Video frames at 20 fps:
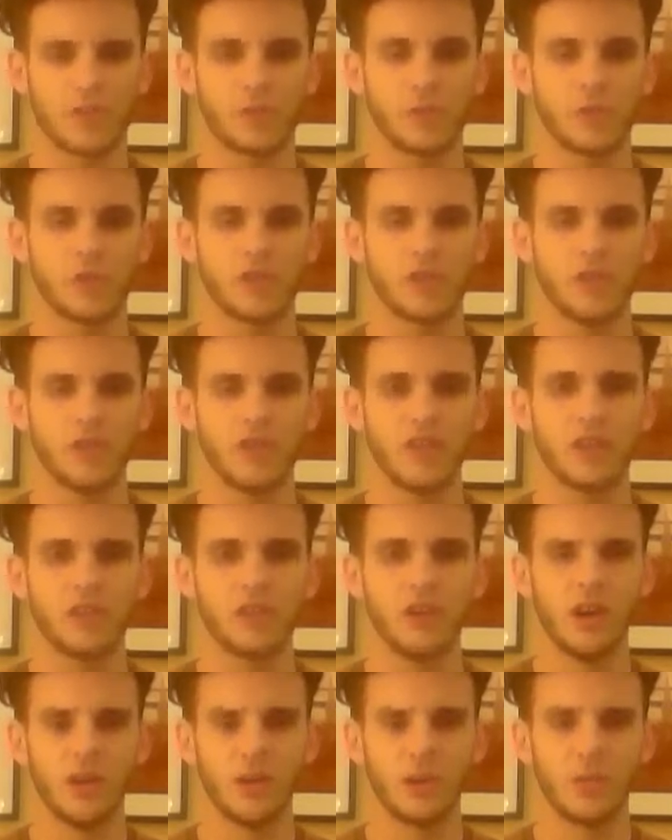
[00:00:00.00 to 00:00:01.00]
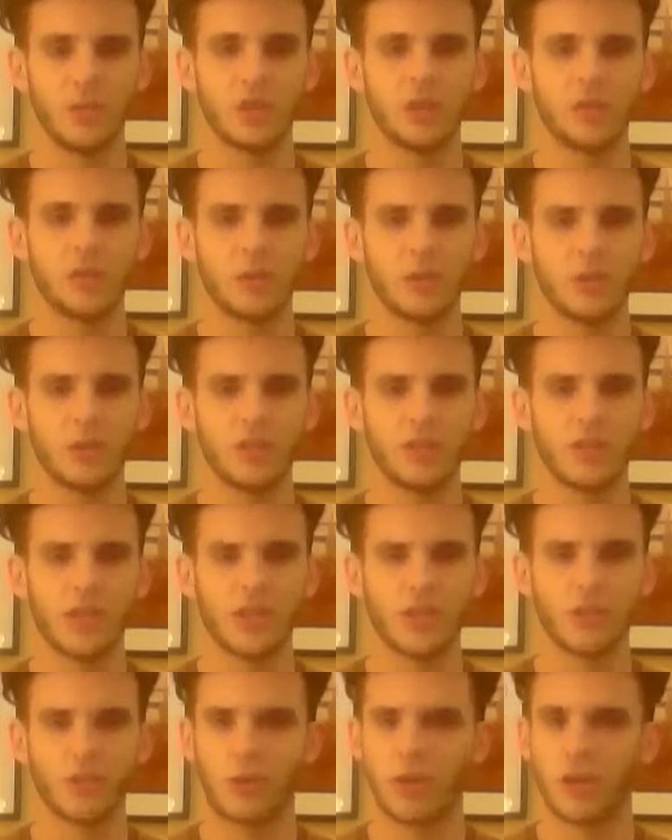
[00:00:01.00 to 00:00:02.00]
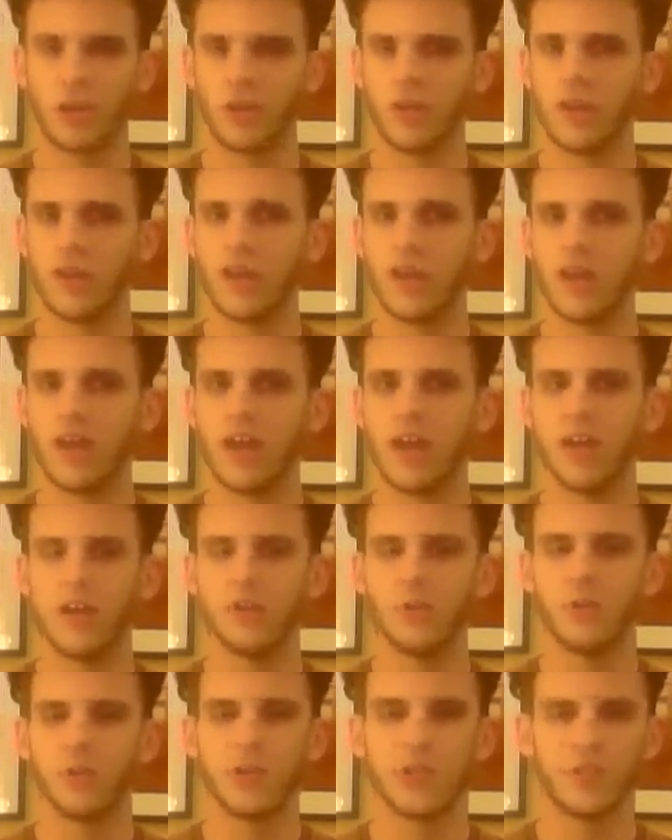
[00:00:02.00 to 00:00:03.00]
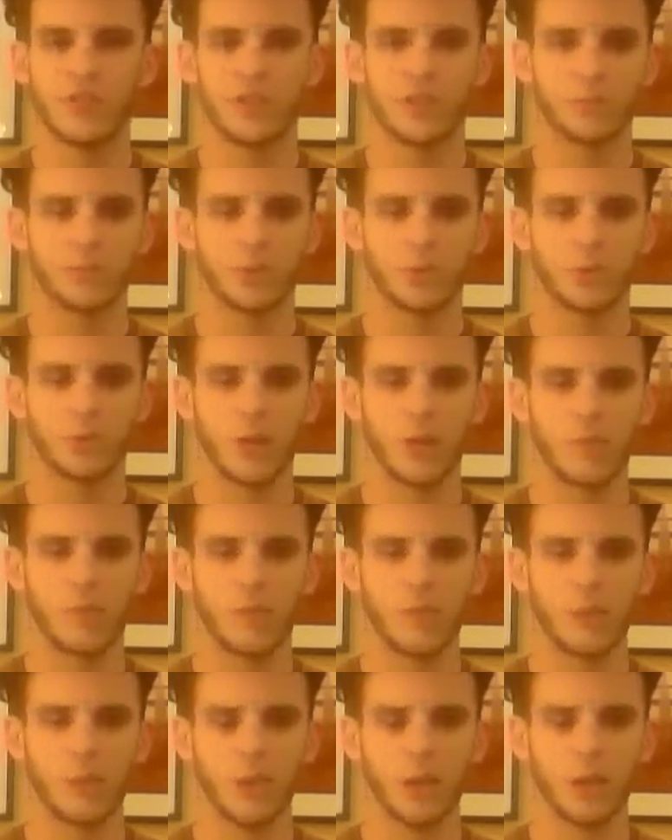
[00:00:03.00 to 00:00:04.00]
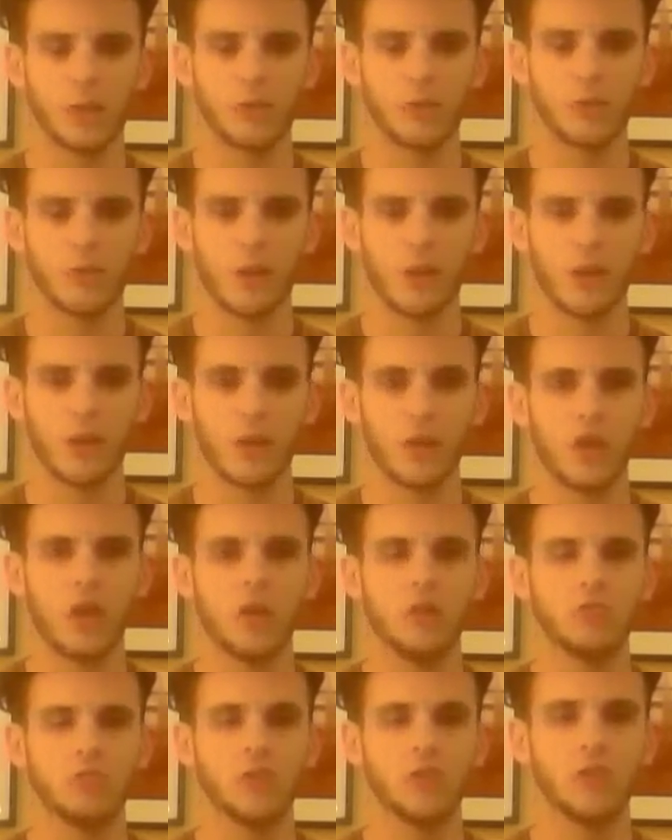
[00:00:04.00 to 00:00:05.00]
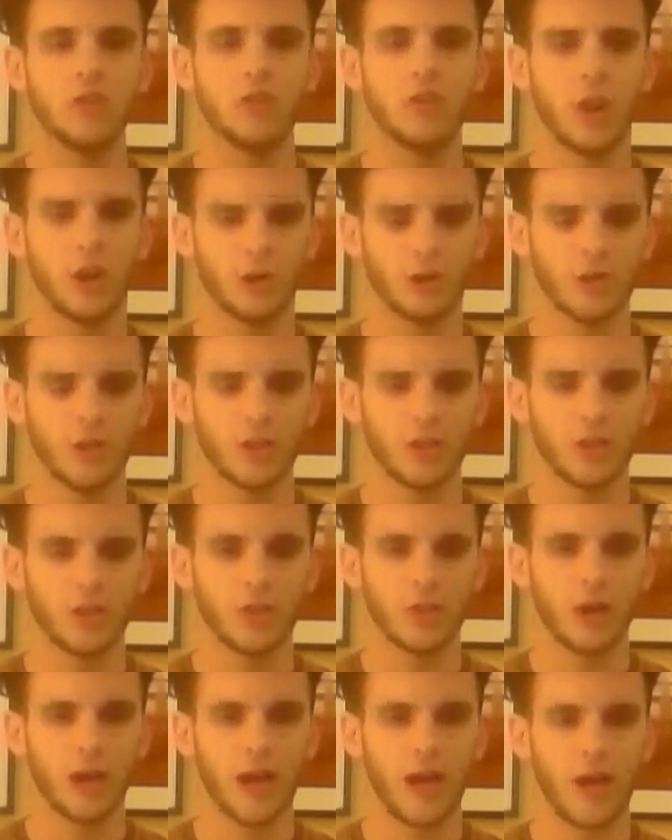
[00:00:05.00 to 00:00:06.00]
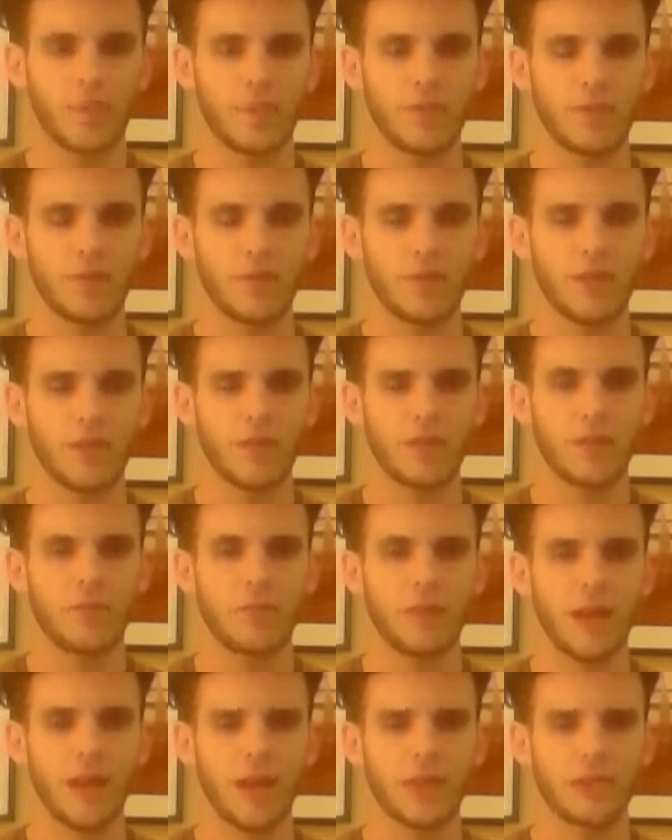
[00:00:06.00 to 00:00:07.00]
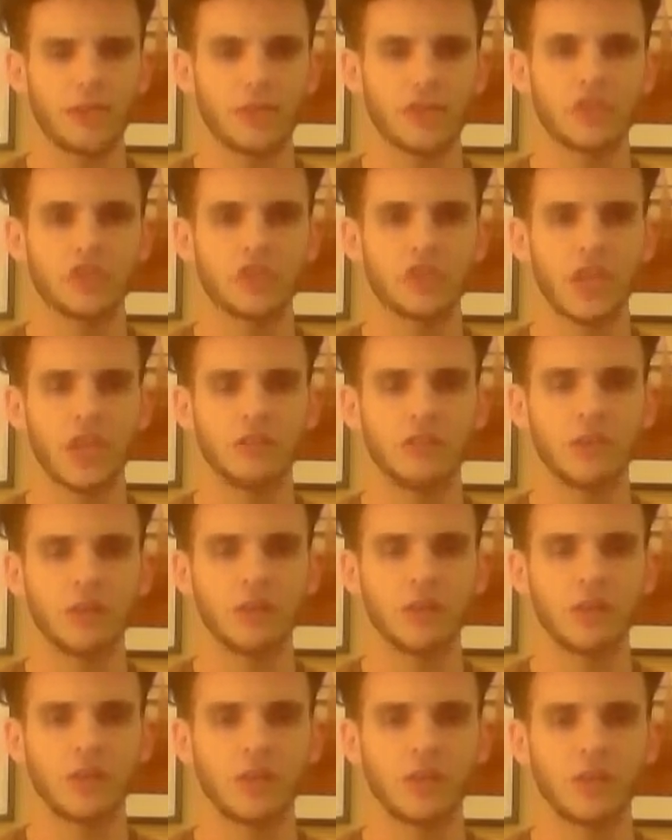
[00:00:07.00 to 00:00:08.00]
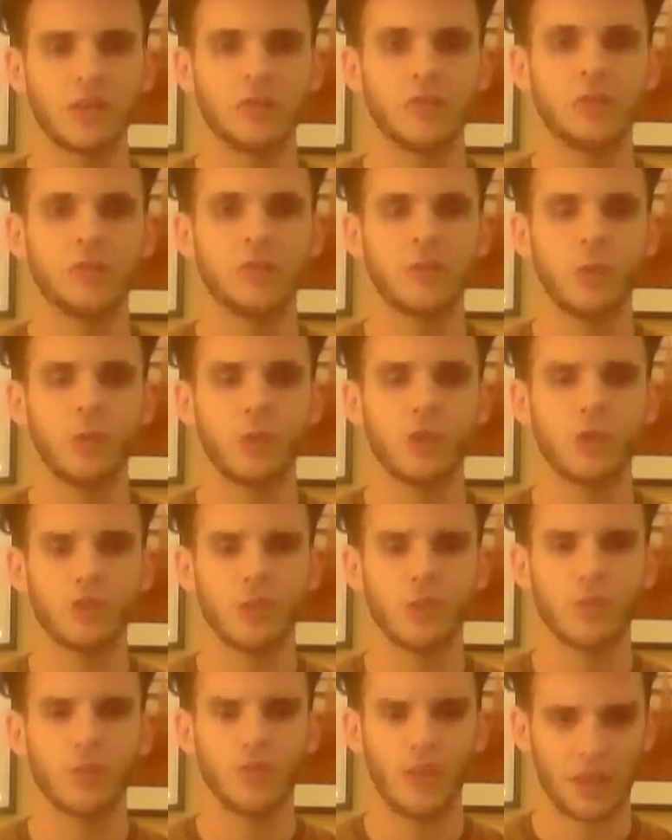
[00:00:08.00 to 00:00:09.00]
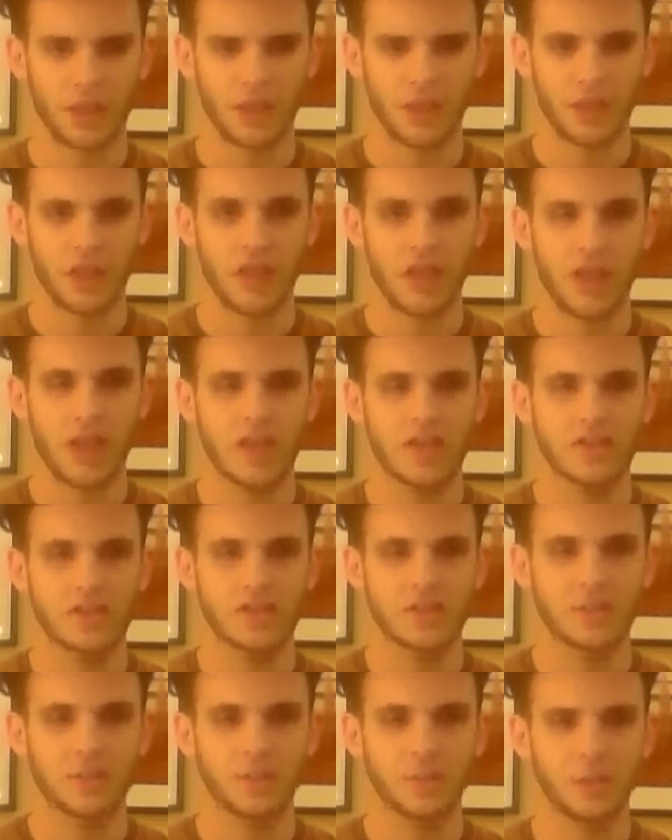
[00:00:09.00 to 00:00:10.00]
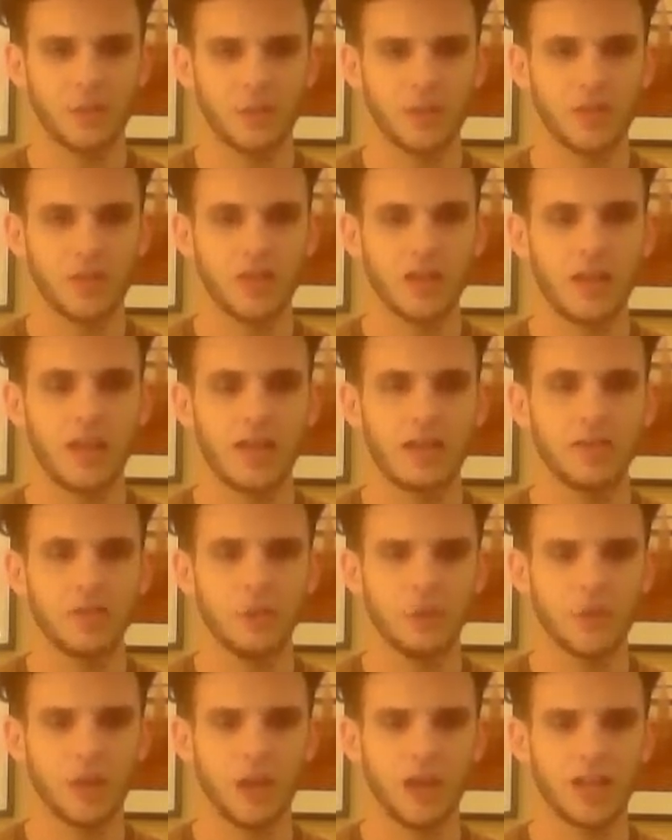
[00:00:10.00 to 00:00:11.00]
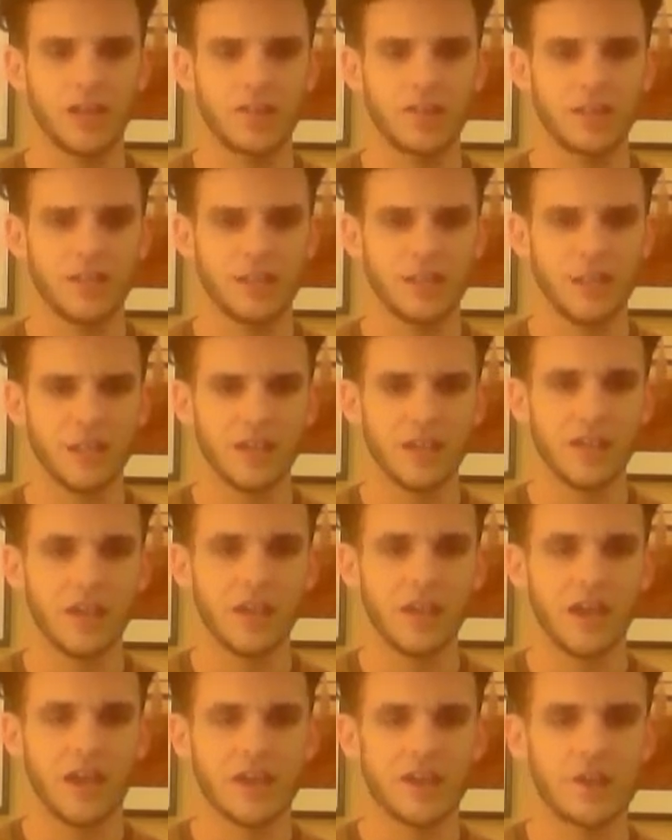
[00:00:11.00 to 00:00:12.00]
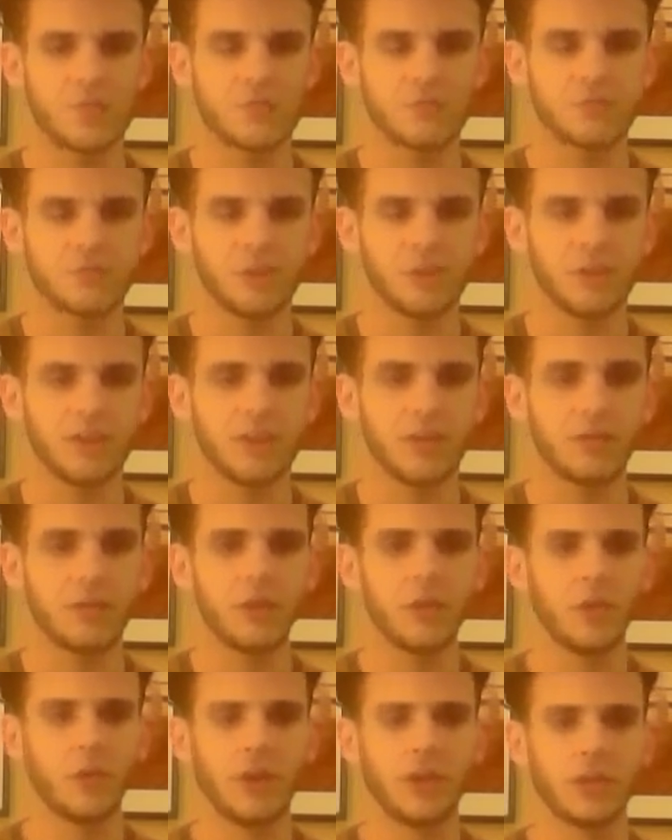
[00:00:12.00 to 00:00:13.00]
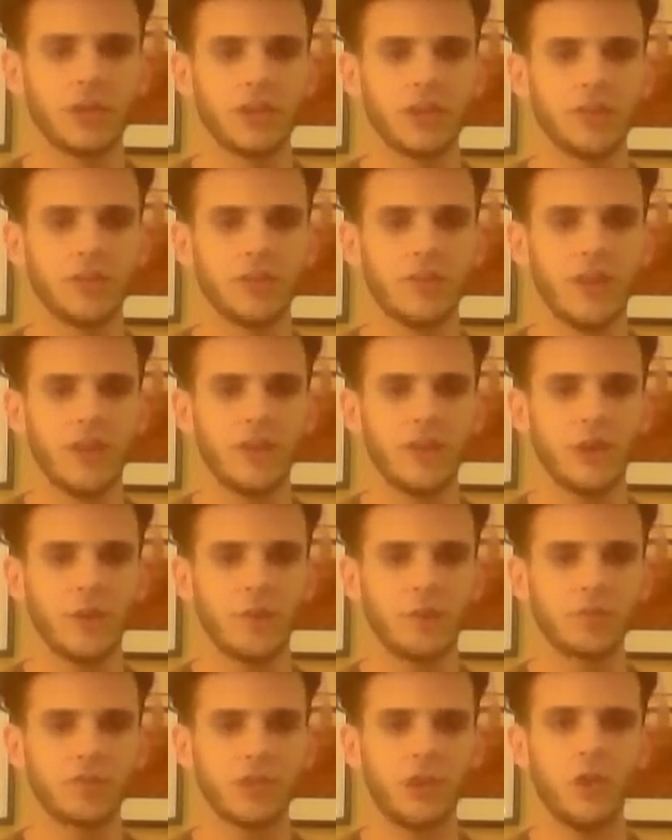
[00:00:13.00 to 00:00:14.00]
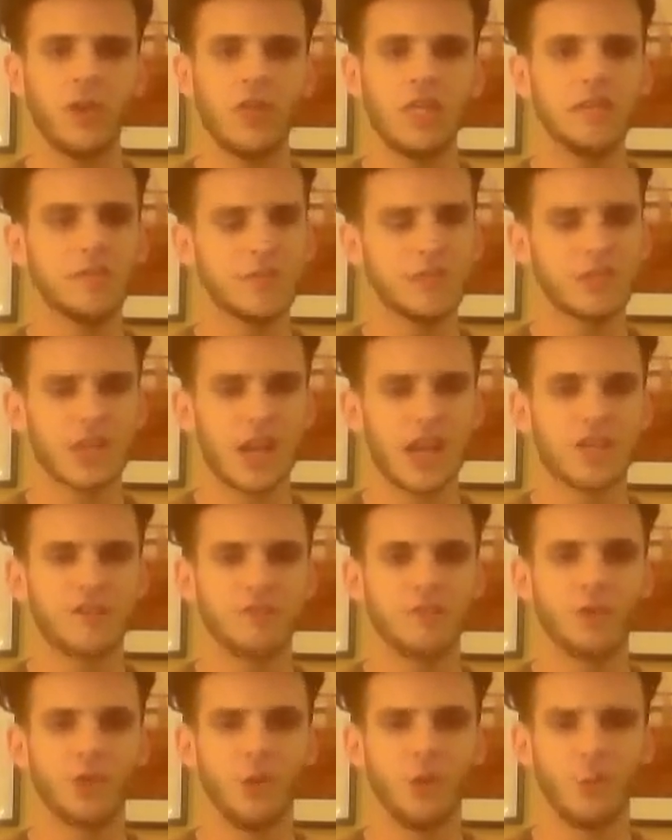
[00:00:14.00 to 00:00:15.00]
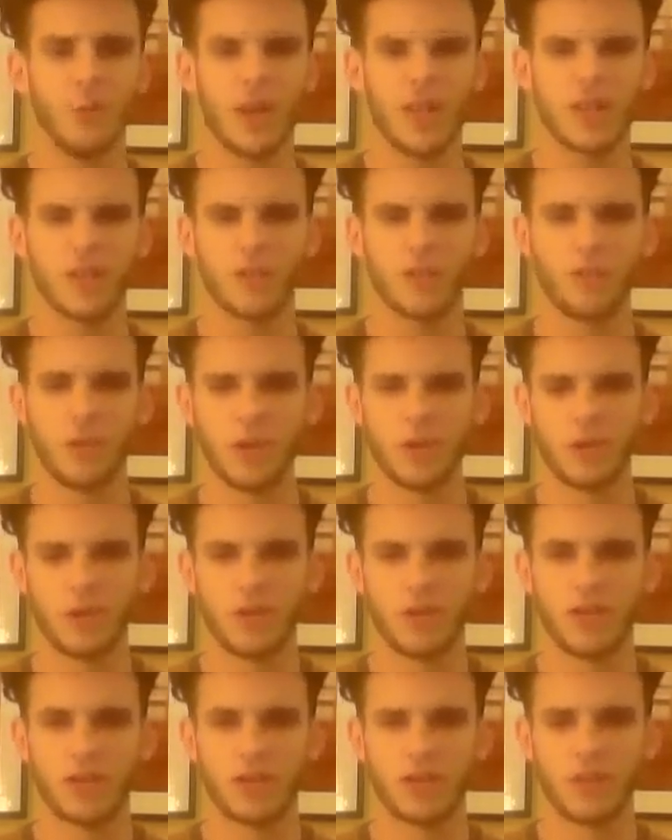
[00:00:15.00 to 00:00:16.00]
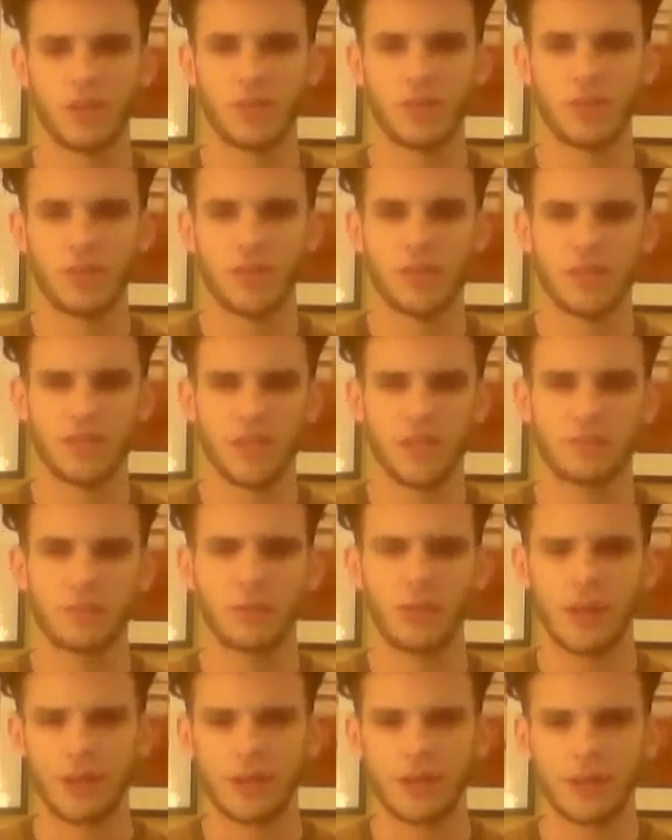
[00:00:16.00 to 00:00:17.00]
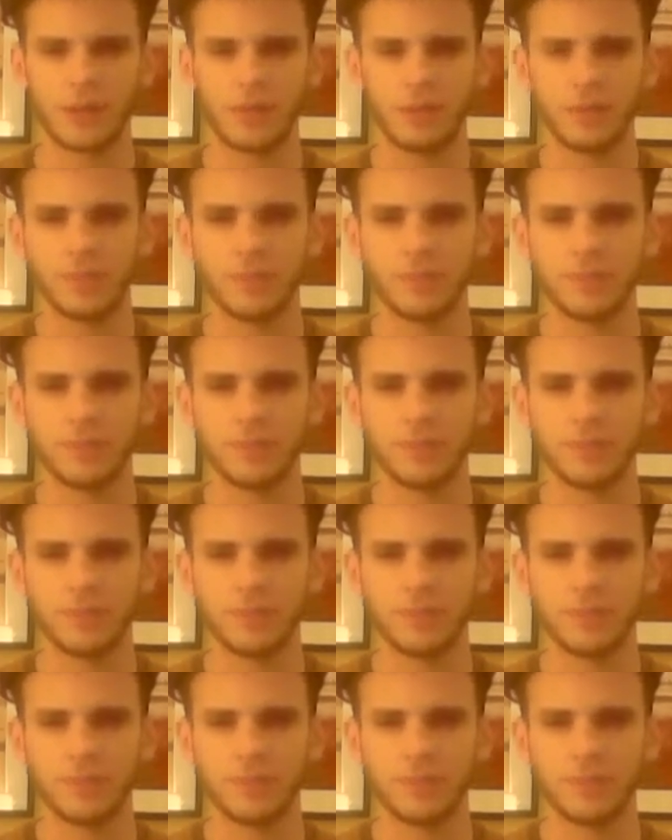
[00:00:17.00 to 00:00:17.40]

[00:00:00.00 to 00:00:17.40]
If you are giving it to other minorities as well, and you are giving it to poor white people as well, regardless of what happened to them in the past, then it's not a reparation for something. It is simply a good idea, and is probably not what you want to defend on pro, even aside from the whole mess of whether or not something is a plan.